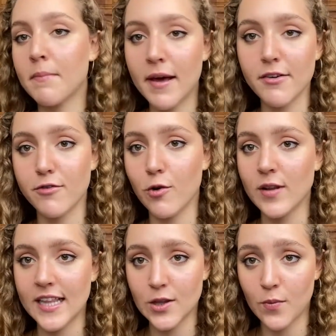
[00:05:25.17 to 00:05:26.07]
metaphor
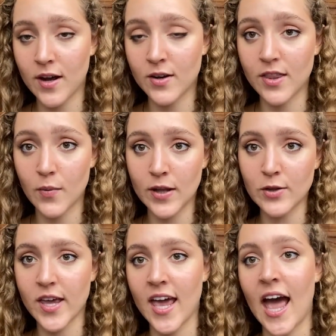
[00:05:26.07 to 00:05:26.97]
like the one that we're
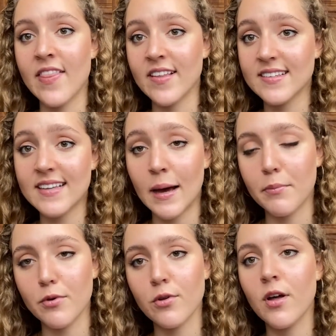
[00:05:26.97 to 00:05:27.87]
looking at in this sample.